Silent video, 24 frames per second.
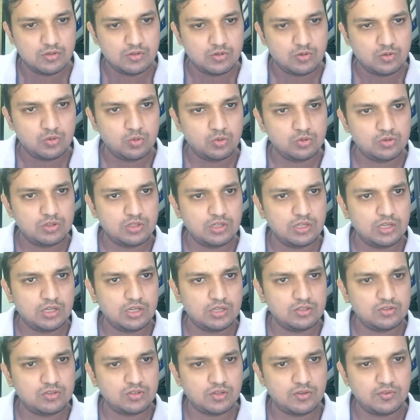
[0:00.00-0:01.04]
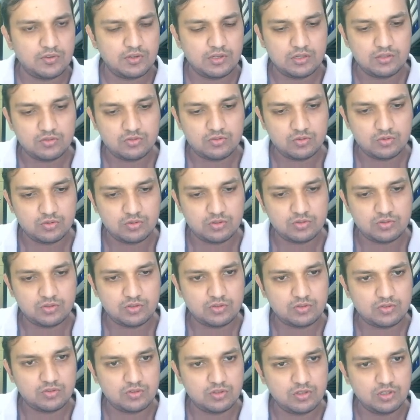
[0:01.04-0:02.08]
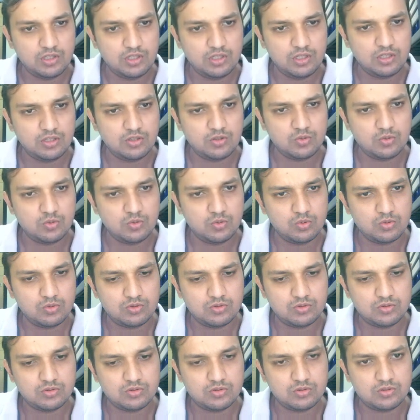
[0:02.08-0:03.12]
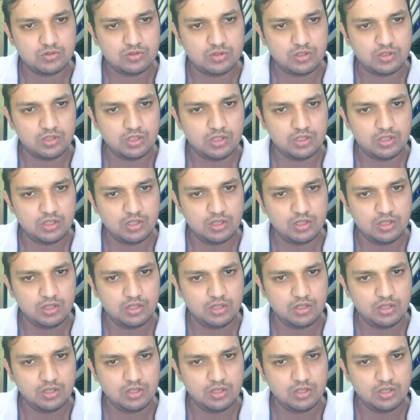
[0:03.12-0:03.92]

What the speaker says: 2, 3 and 7. So this is 3, 2, 3,